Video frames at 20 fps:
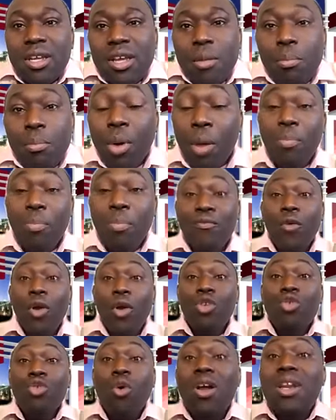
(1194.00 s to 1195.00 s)
but before
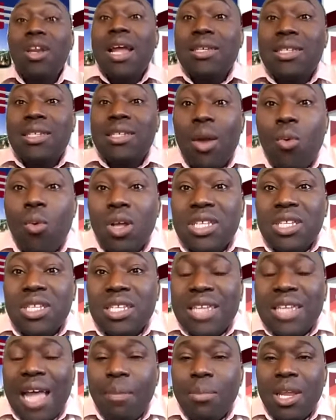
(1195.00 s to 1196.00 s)
you understand what
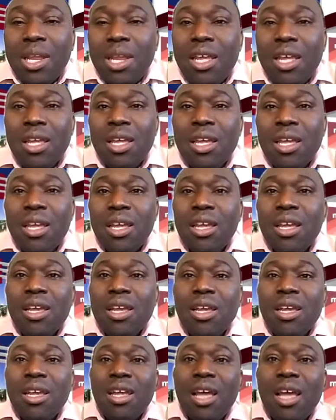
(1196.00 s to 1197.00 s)
is happening,
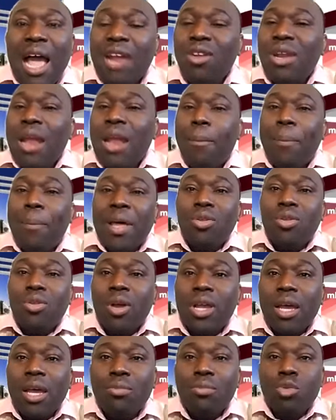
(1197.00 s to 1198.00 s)
another pastor
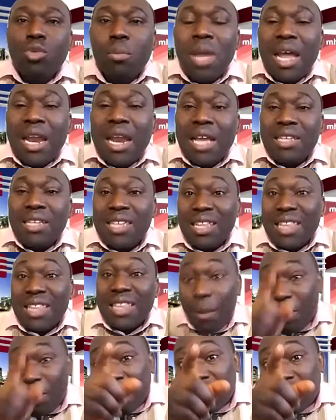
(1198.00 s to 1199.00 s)
came to me and I said,
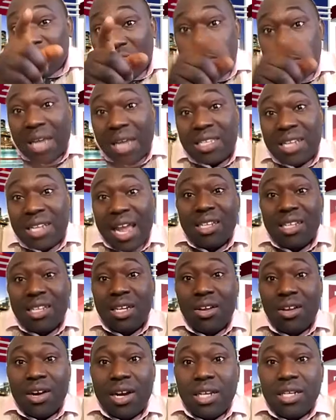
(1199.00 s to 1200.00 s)
that pastor is backsliding
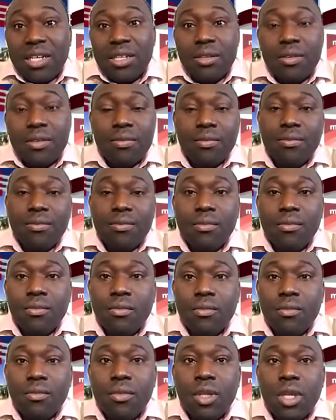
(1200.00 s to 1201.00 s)
already.
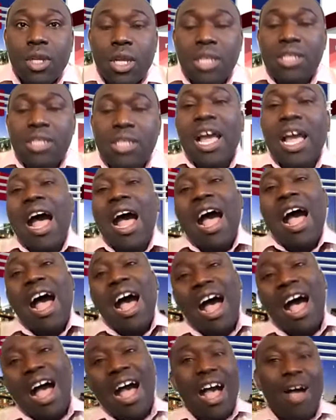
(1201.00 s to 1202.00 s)
He said,
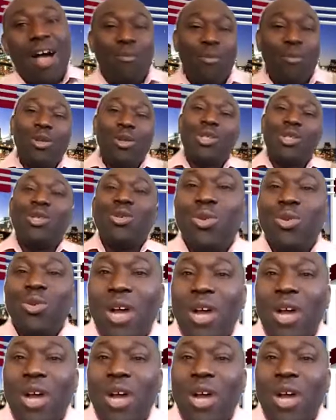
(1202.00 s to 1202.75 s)
apostle,